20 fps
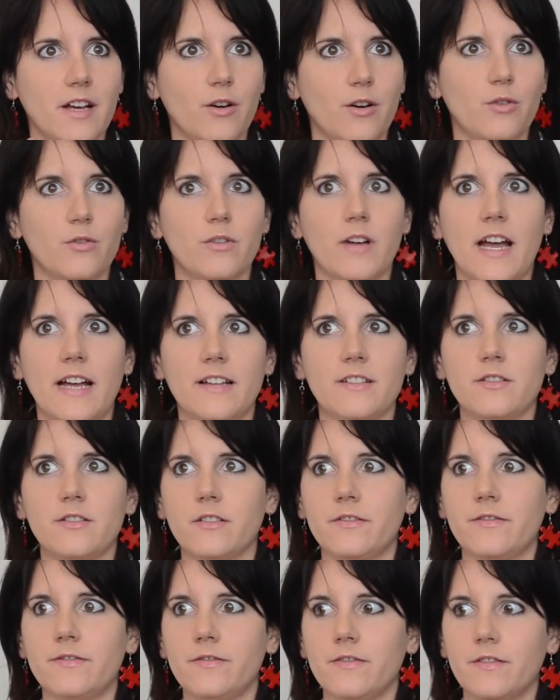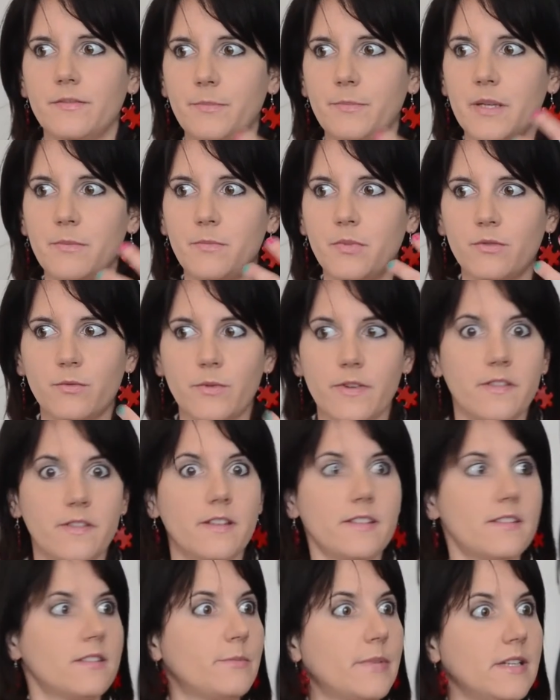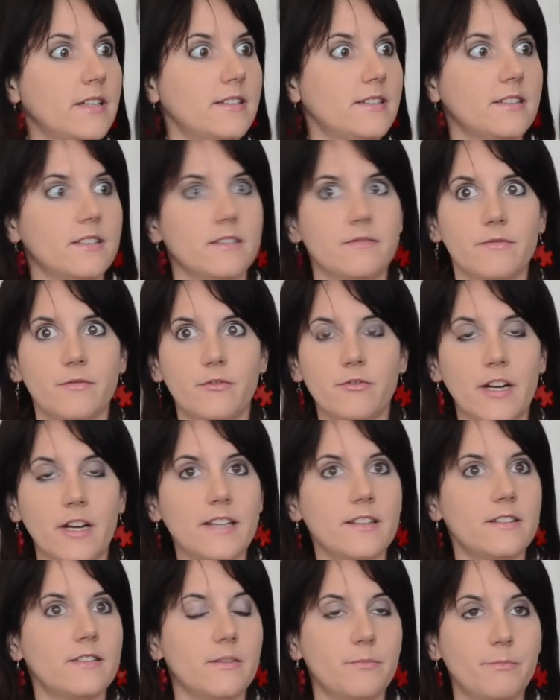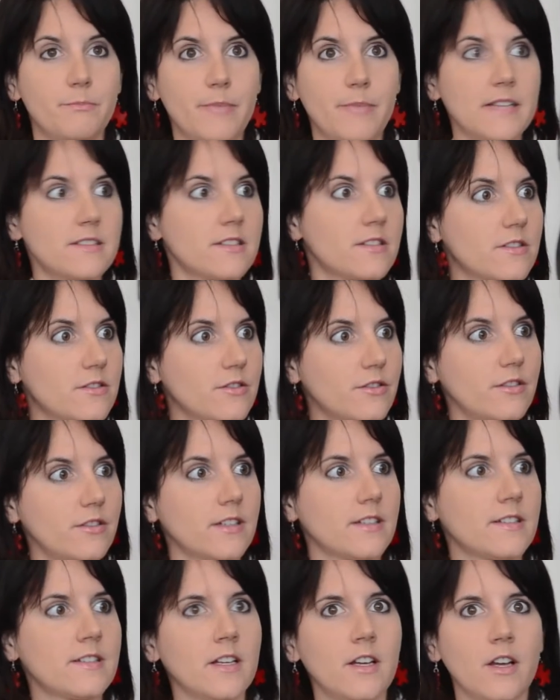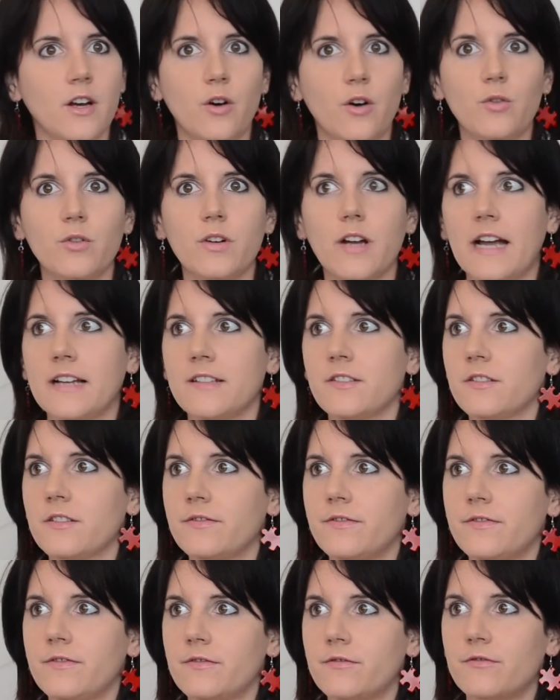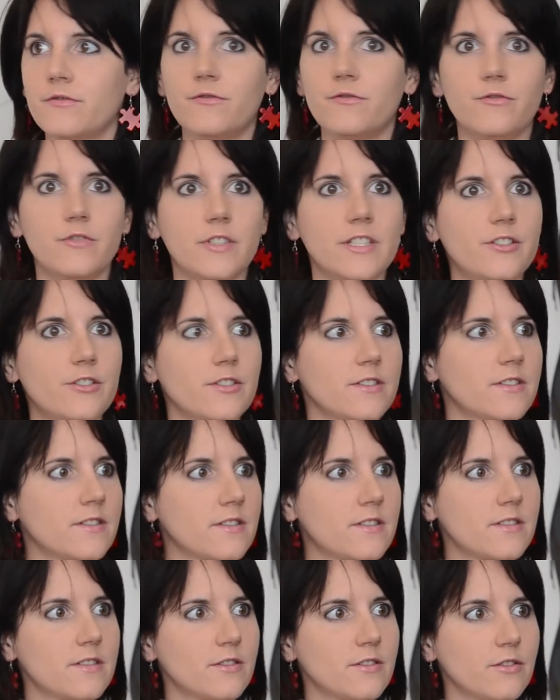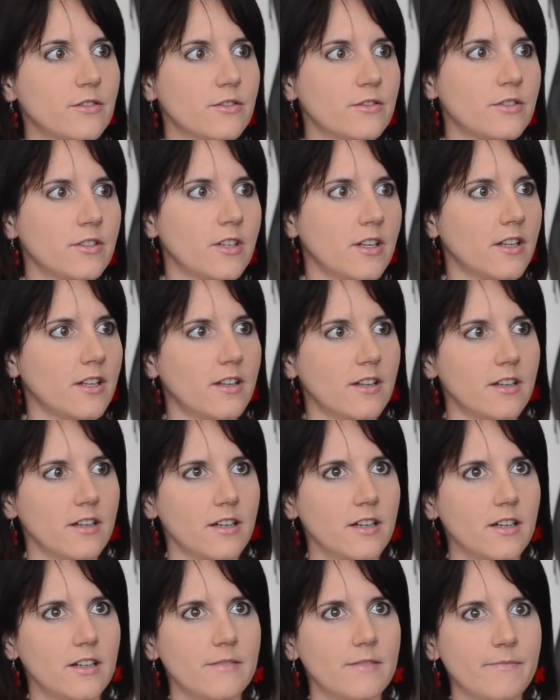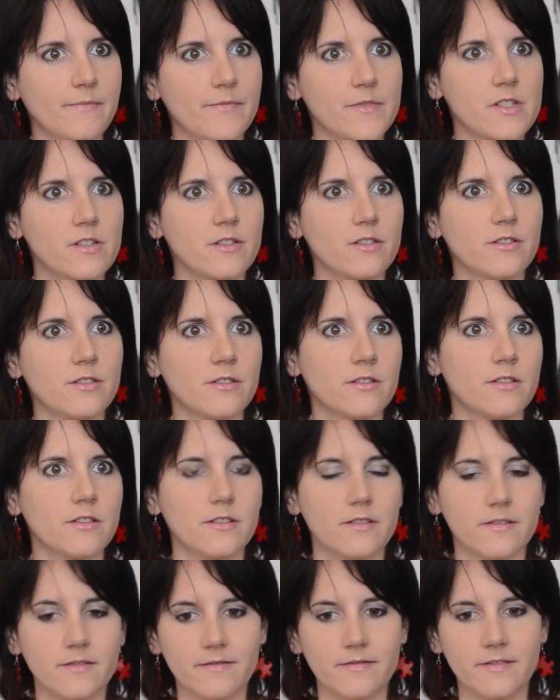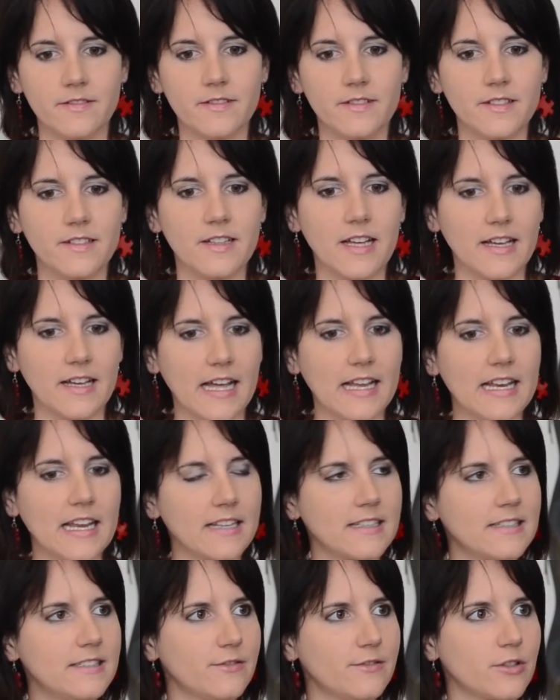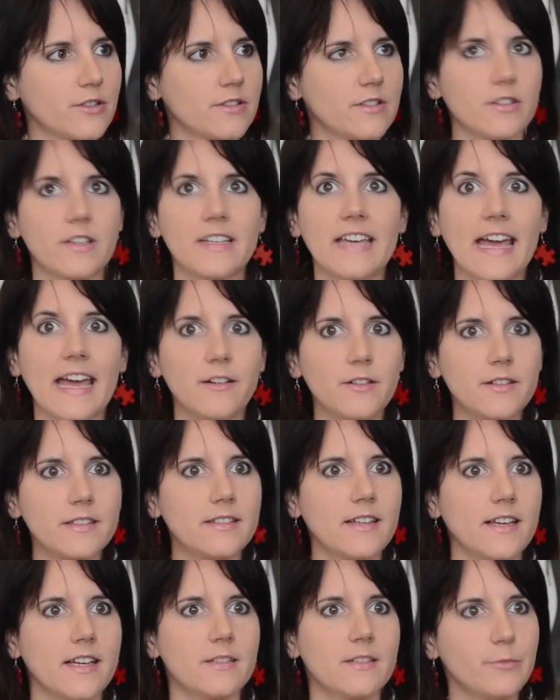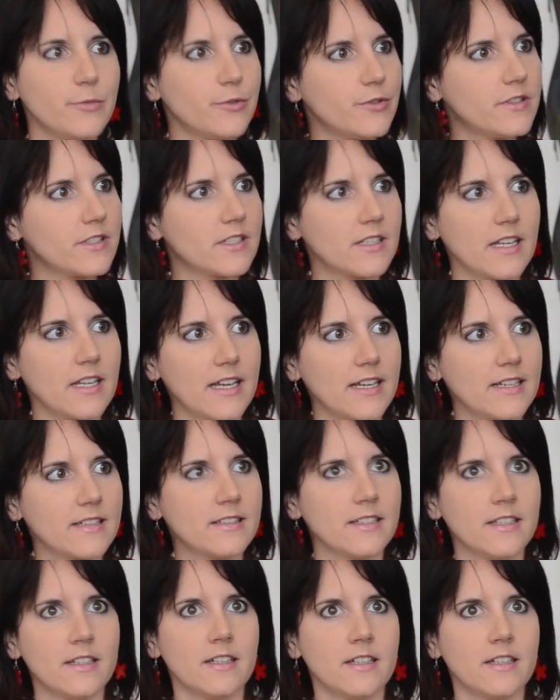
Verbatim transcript: all kinds of people with disability, great, the best stories, all kinds of regions, you know. Yeah. Um, so uh, I like diverse character act, musical act,